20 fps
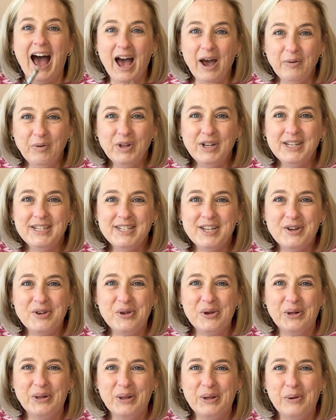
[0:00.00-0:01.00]
I want to tell
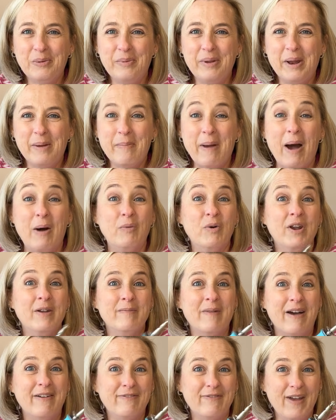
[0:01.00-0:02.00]
you a little bit about one of
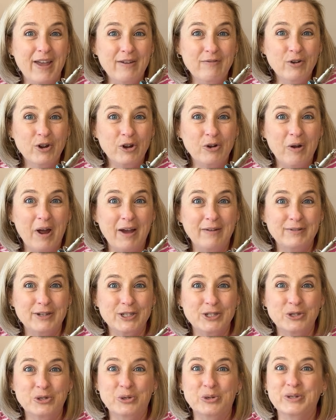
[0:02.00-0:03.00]
my favorite
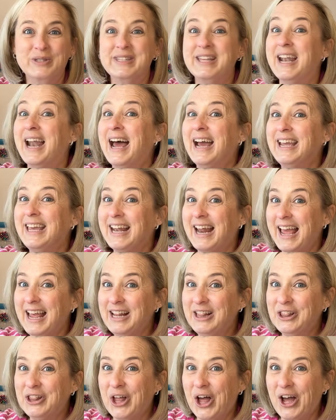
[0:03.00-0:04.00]
crafting tools that I get a
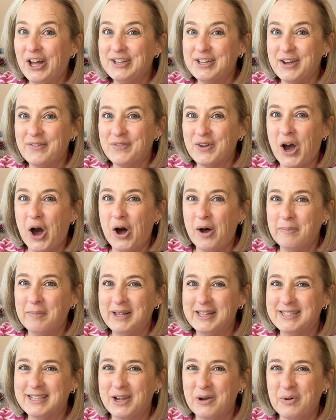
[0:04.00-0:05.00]
lot of
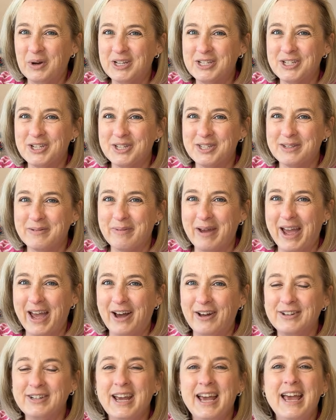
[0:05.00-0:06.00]
comments and questions
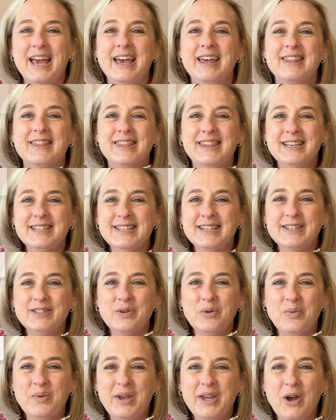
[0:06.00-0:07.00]
about. This is
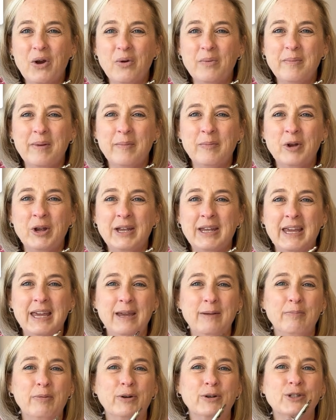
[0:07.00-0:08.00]
the We Are Memory
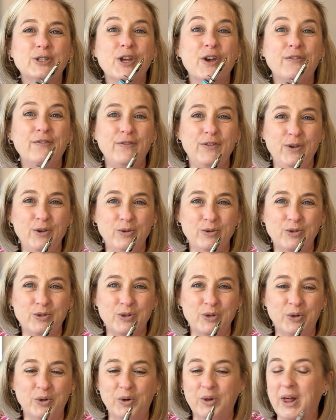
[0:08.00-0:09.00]
Keepers fuse
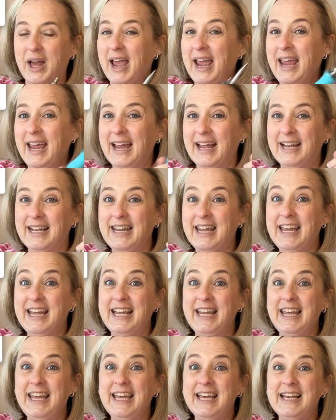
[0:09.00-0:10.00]
tool, and
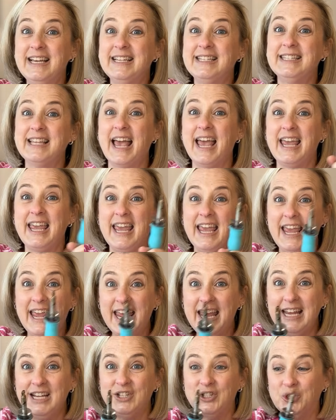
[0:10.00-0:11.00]
it is a
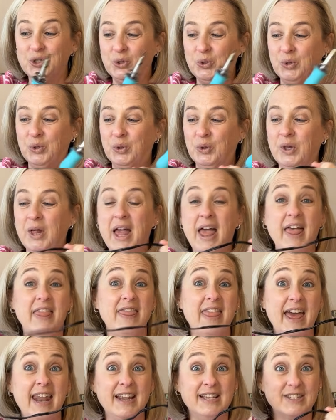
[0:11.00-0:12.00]
heat tool
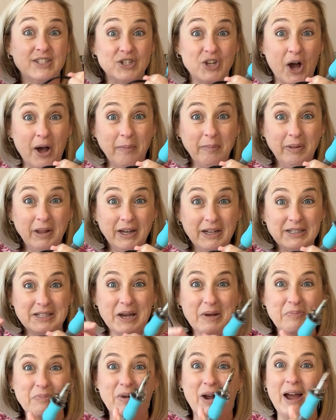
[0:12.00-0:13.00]
that is not plugged
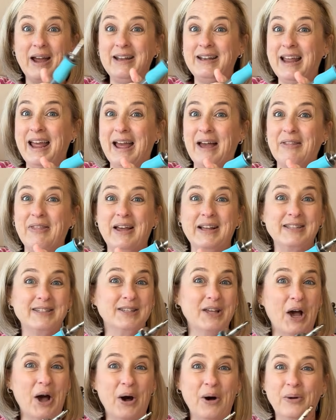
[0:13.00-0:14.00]
up right now. That's
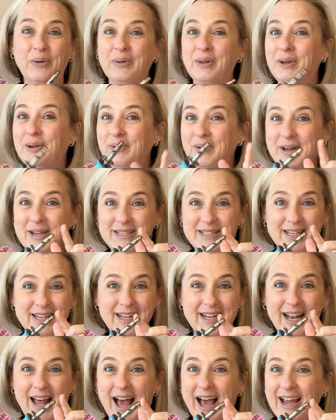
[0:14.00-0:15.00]
the only
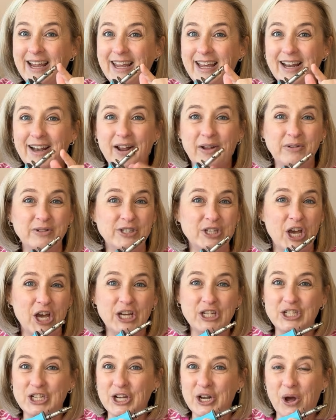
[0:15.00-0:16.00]
reason I can
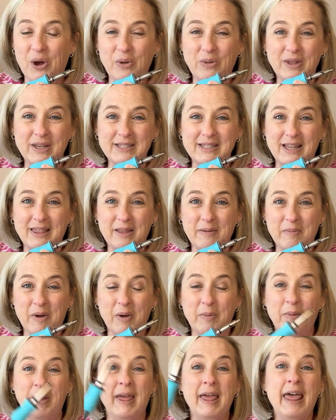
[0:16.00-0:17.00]
touch and hold this at the
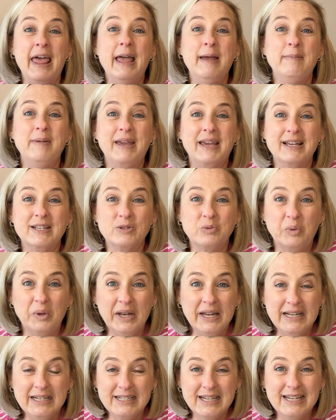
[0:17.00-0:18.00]
moment, because when
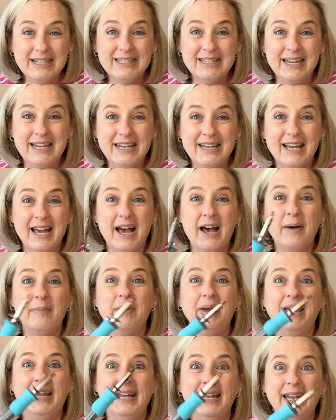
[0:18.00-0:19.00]
it does heat up,
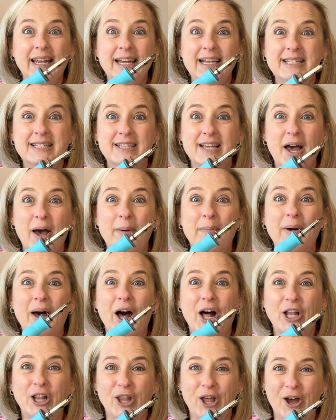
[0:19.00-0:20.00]
it heats up
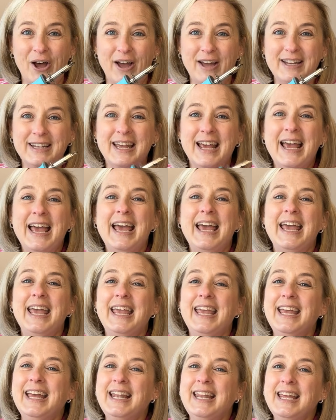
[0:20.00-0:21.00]
a lot.
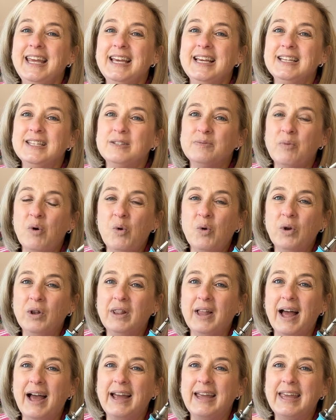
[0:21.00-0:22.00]
It is more
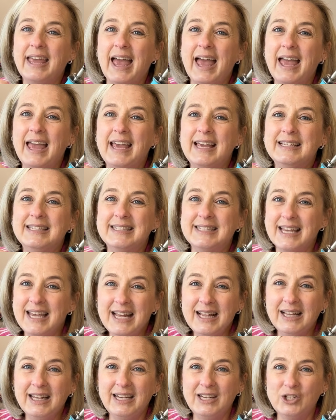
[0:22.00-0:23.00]
like a
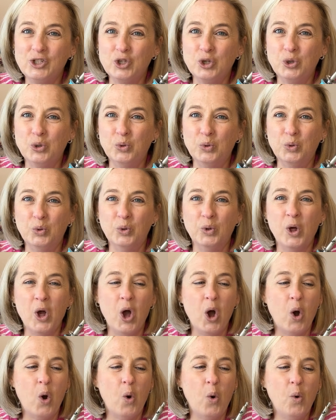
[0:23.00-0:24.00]
sealing tool,
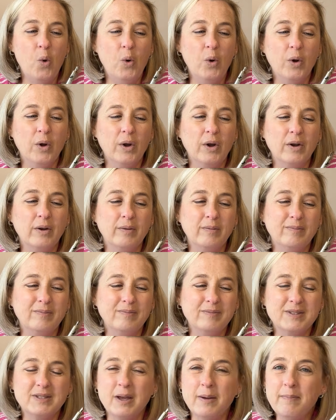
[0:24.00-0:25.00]
or
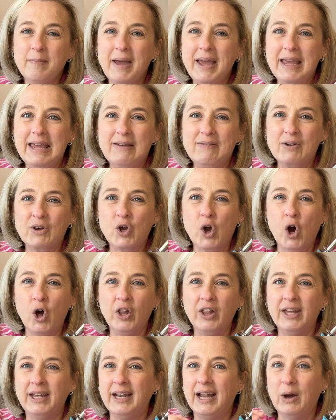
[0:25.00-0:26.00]
some may even
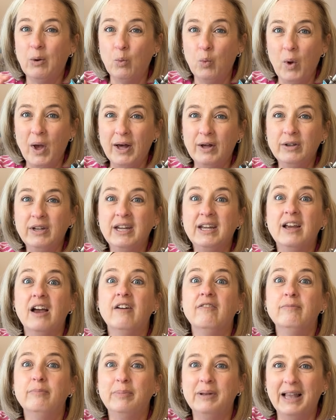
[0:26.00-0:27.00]
call it welding
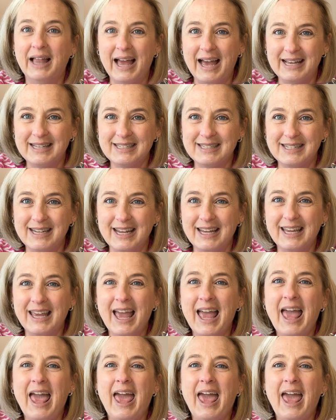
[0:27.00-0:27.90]
of plastic.